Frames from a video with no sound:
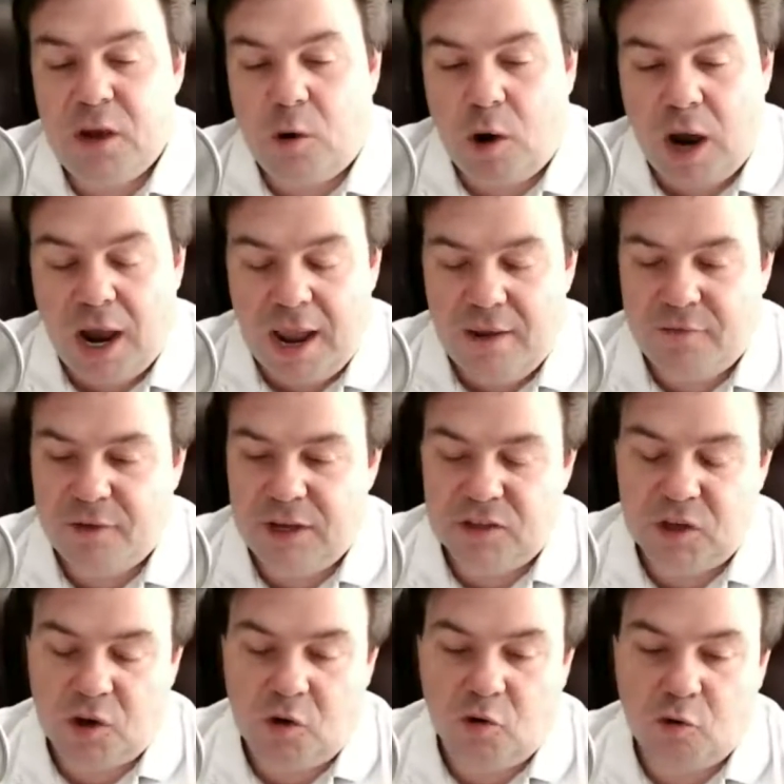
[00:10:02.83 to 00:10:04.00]
Hive is
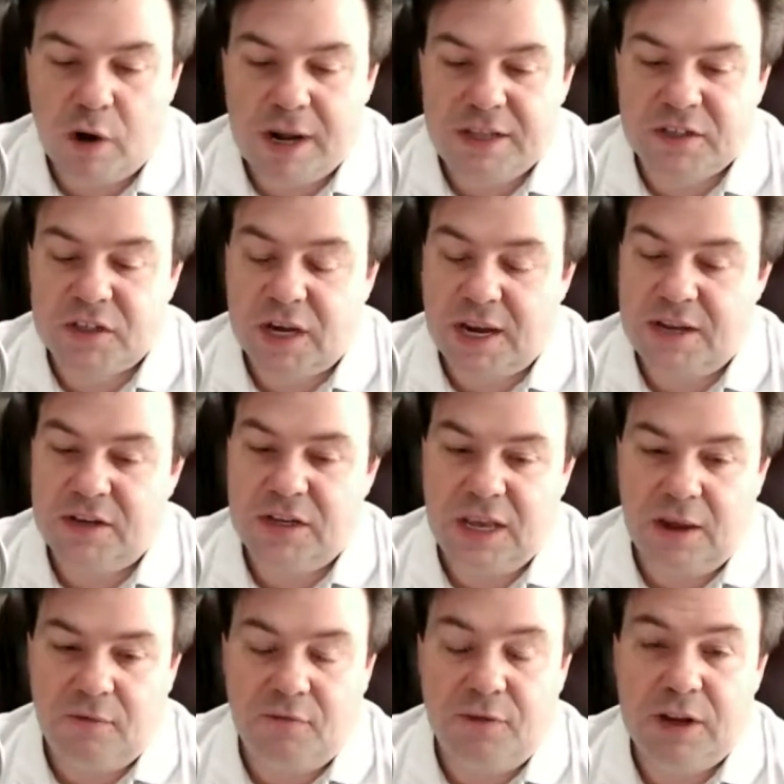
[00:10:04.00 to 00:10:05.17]
a great site to
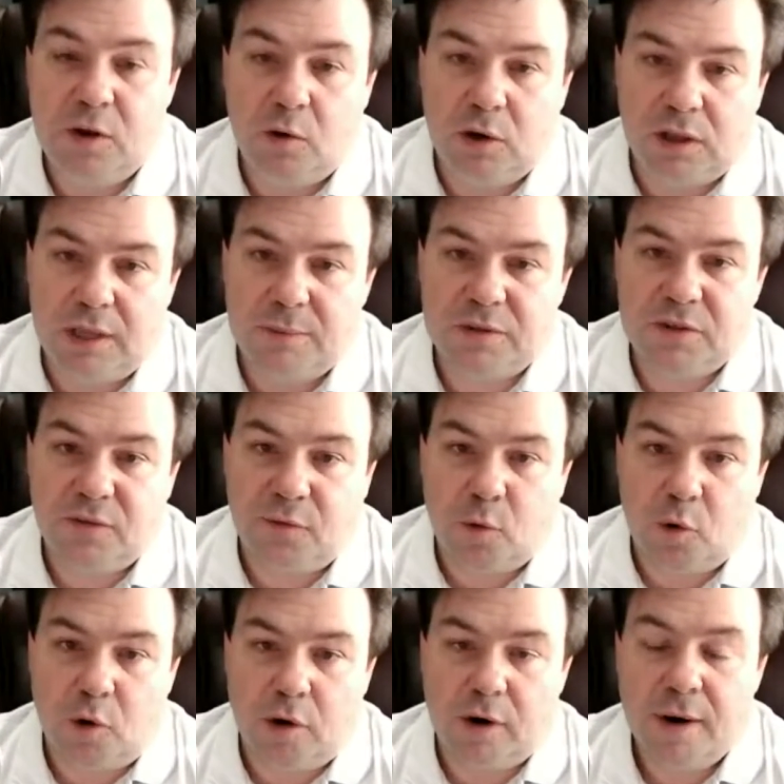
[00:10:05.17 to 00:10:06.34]
get video clips
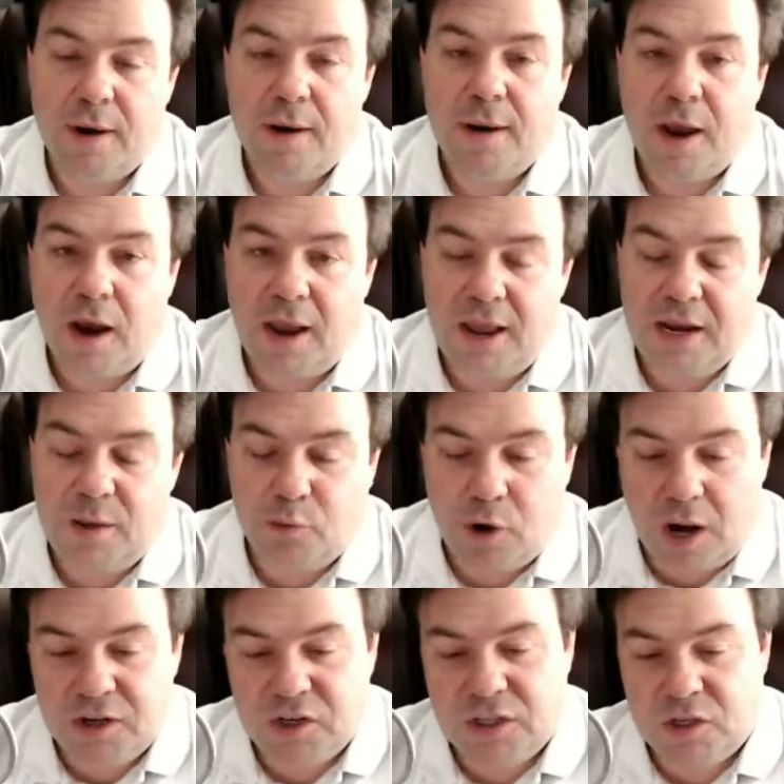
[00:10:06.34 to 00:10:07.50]
for any
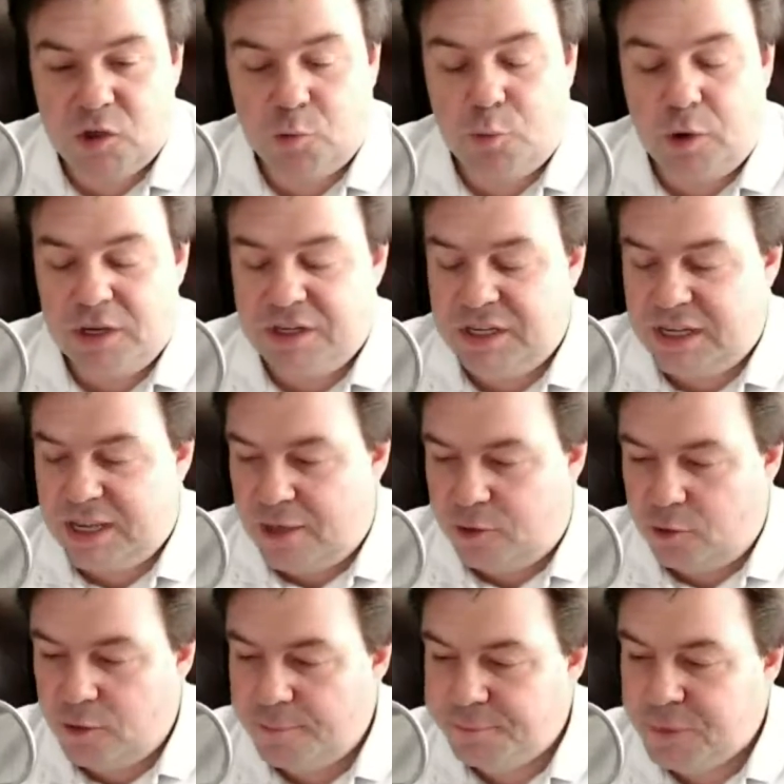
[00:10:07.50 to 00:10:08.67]
project that you're putting together.